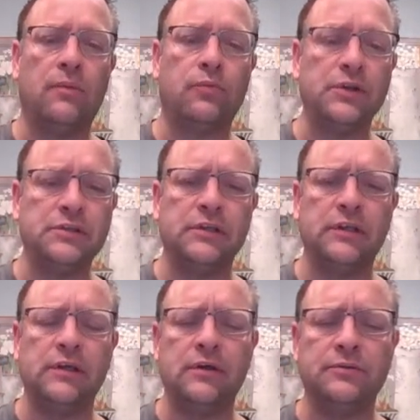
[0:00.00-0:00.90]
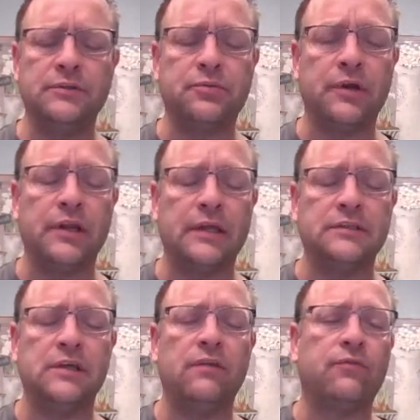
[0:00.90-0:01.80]
recently in
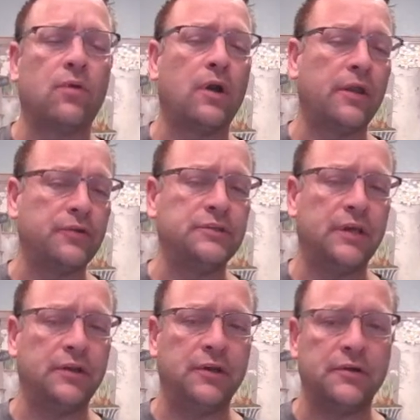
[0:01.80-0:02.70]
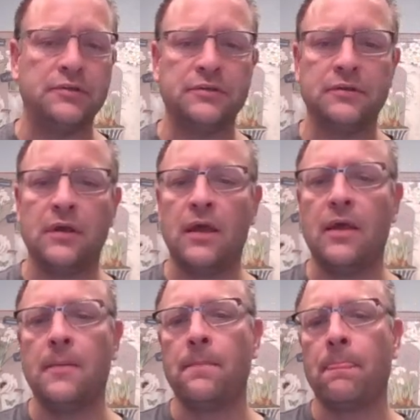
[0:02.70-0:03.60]
2019 for another 10 years.
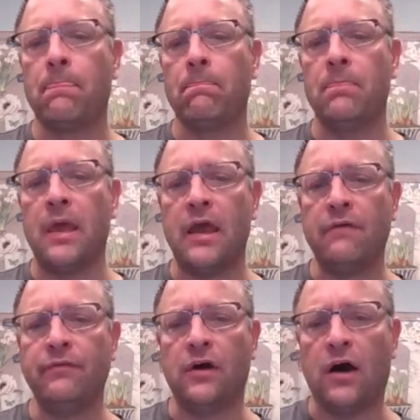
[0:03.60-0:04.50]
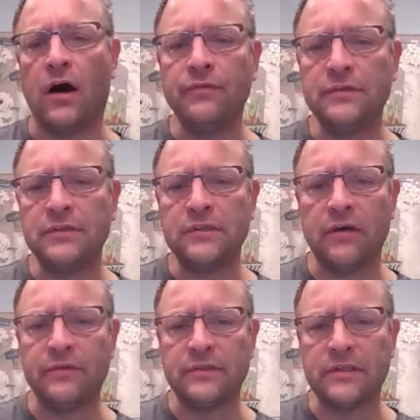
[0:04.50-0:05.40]
They have an Office
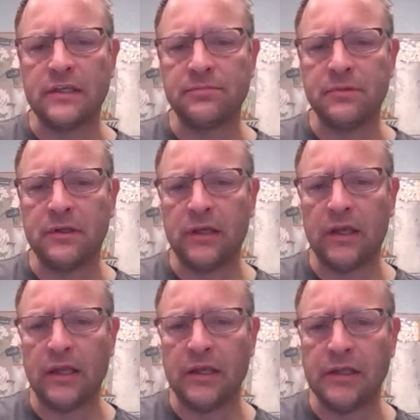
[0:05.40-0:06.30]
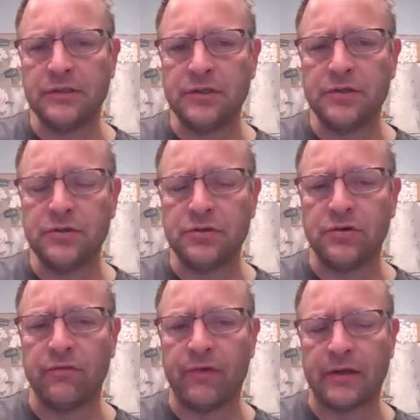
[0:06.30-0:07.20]
of Assessment and
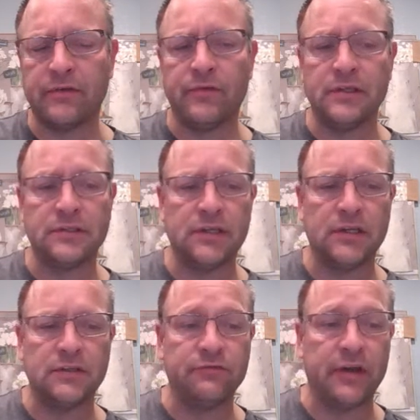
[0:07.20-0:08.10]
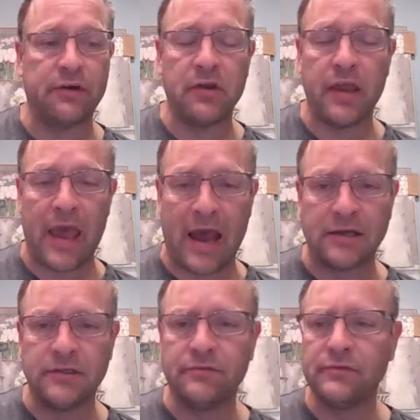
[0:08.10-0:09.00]
Institutional Effectiveness that is very
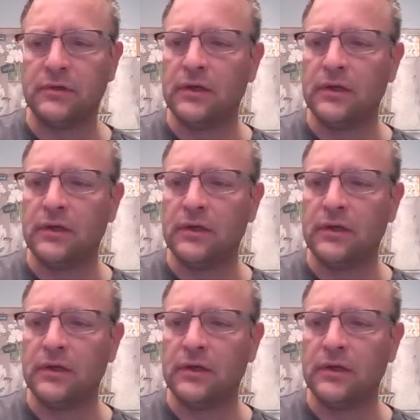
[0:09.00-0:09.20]
active,